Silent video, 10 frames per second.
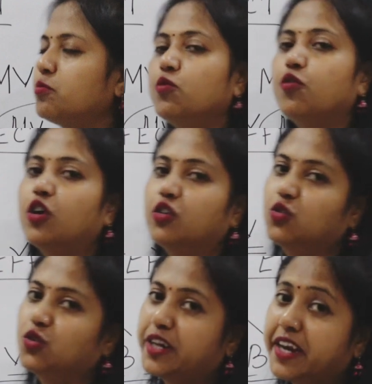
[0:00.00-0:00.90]
move on
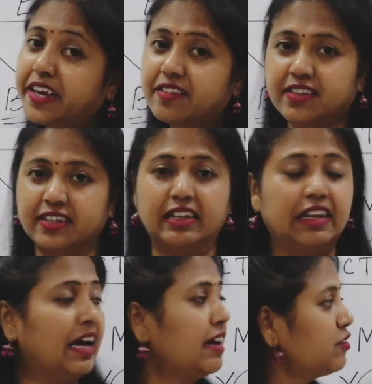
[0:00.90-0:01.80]
to the next and the
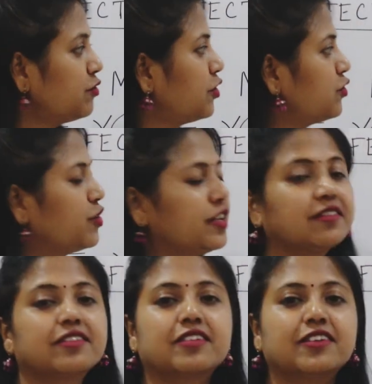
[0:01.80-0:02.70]
last for today's
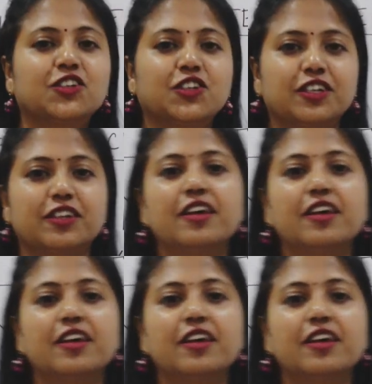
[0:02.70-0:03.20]
discussion,